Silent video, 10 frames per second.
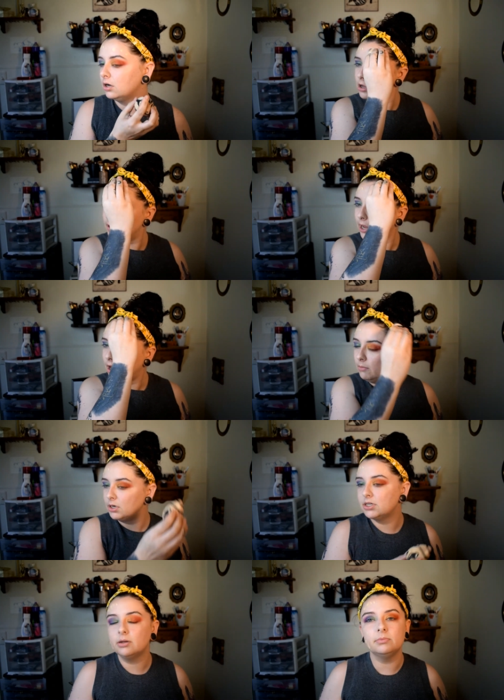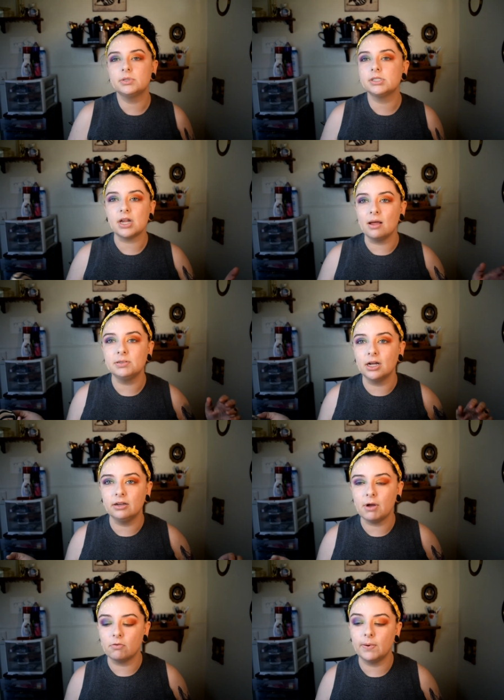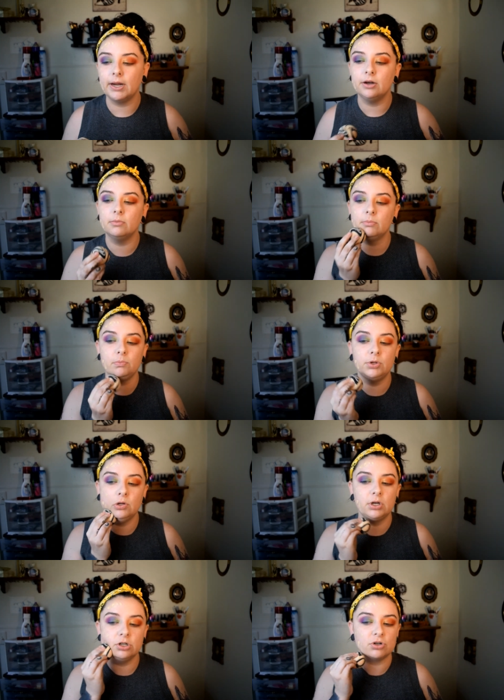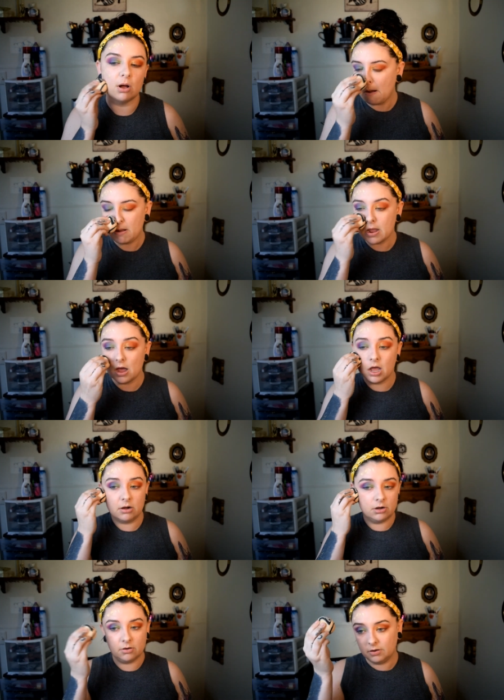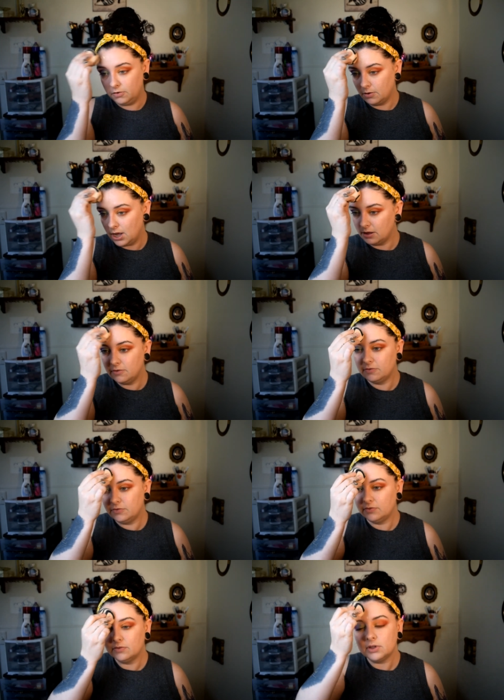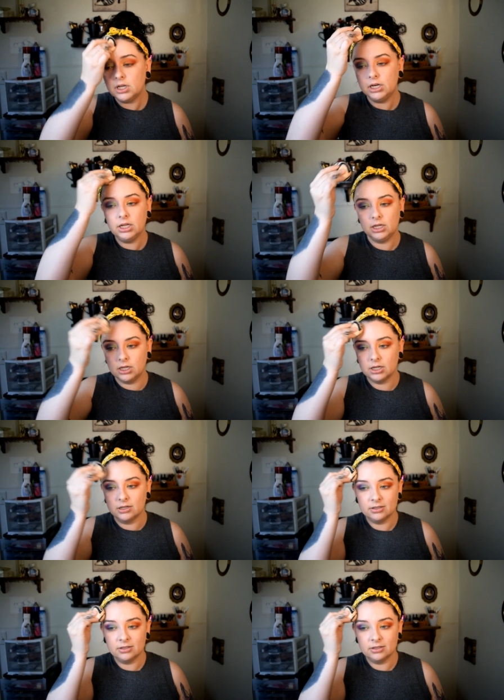Okay, I'm gonna stop talking about random beauty drama. Yeah, I don't know if you have any